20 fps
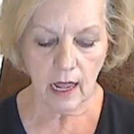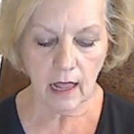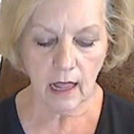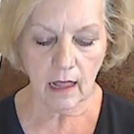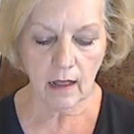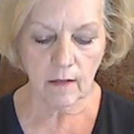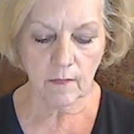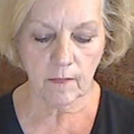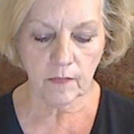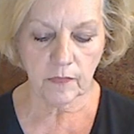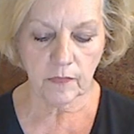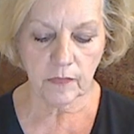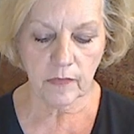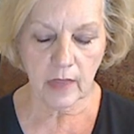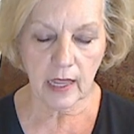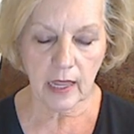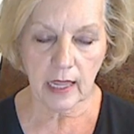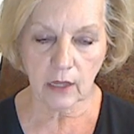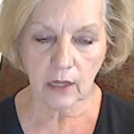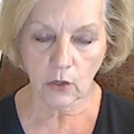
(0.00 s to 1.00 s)
So if you
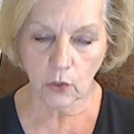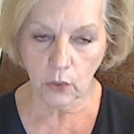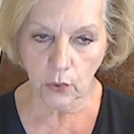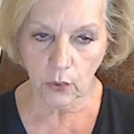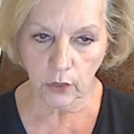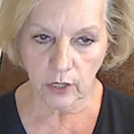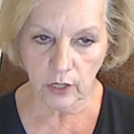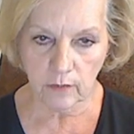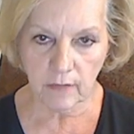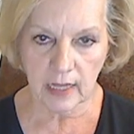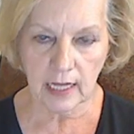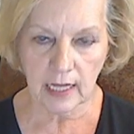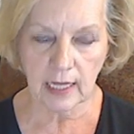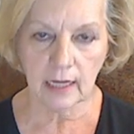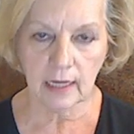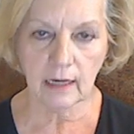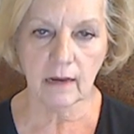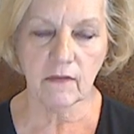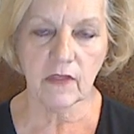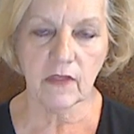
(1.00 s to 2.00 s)
have a
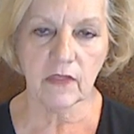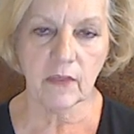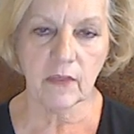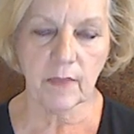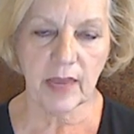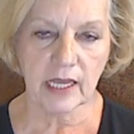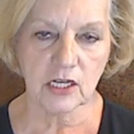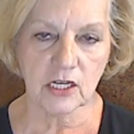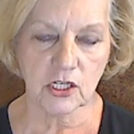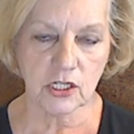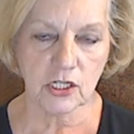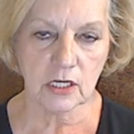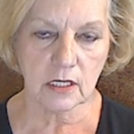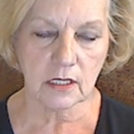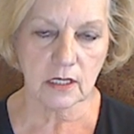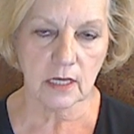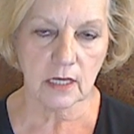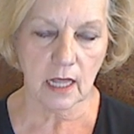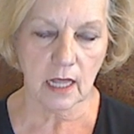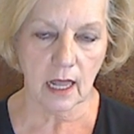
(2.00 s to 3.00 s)
patient who's had a
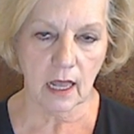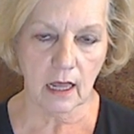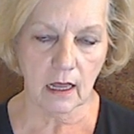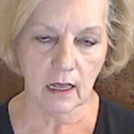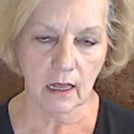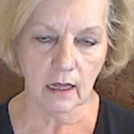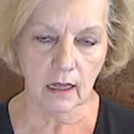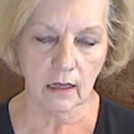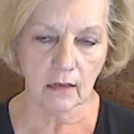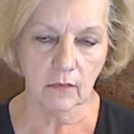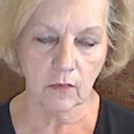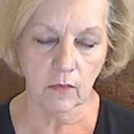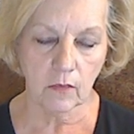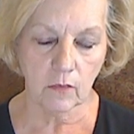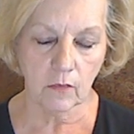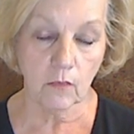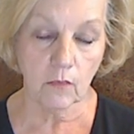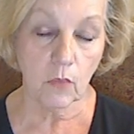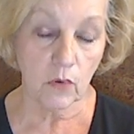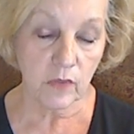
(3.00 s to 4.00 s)
biopsy and
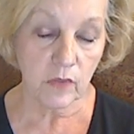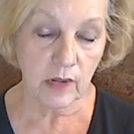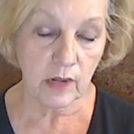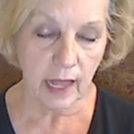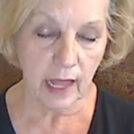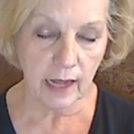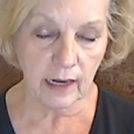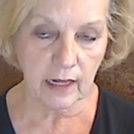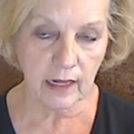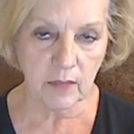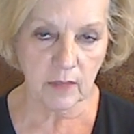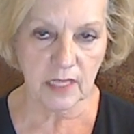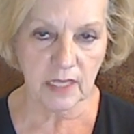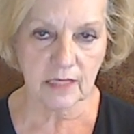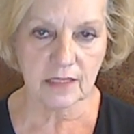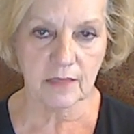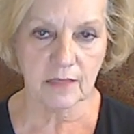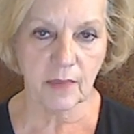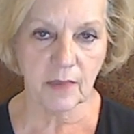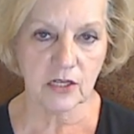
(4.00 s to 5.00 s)
the biopsy comes back
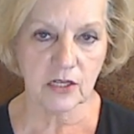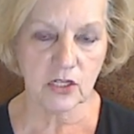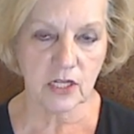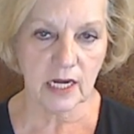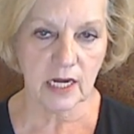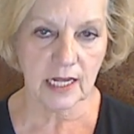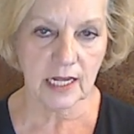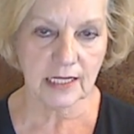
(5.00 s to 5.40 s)
poorly